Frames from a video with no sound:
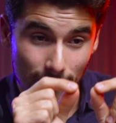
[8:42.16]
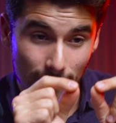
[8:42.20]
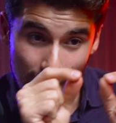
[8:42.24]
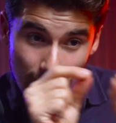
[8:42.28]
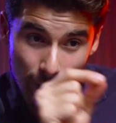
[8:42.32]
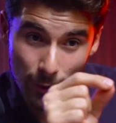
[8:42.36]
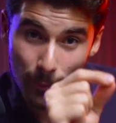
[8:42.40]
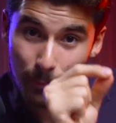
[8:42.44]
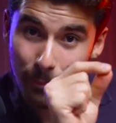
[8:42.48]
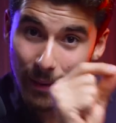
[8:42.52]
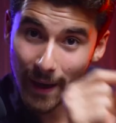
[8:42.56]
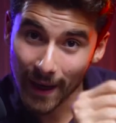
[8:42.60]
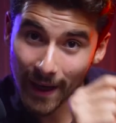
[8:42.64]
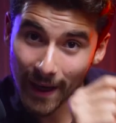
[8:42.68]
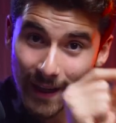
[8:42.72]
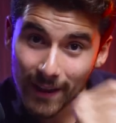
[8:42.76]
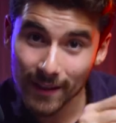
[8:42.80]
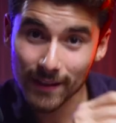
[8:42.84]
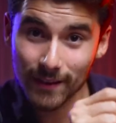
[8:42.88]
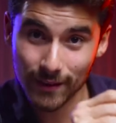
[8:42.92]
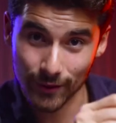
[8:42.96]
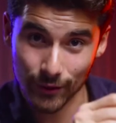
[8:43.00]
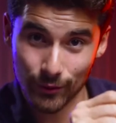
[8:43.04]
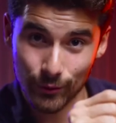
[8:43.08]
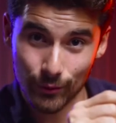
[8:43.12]
They are
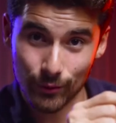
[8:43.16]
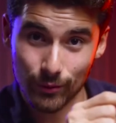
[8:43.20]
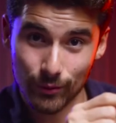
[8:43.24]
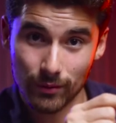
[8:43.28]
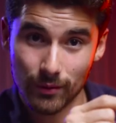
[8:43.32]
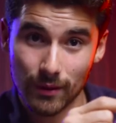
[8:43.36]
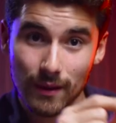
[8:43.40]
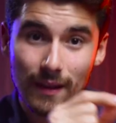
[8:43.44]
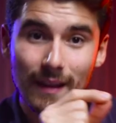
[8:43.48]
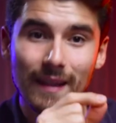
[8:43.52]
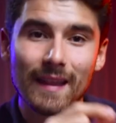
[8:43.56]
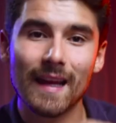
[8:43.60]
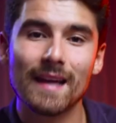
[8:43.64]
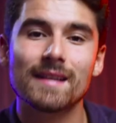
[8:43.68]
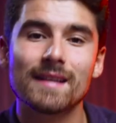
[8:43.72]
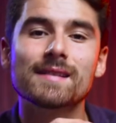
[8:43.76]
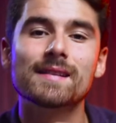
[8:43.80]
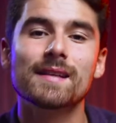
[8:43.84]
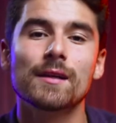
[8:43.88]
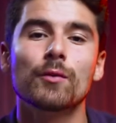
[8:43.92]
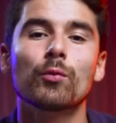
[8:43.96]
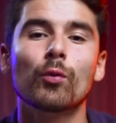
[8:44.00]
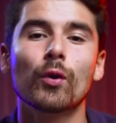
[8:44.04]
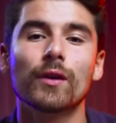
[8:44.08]
paying you less than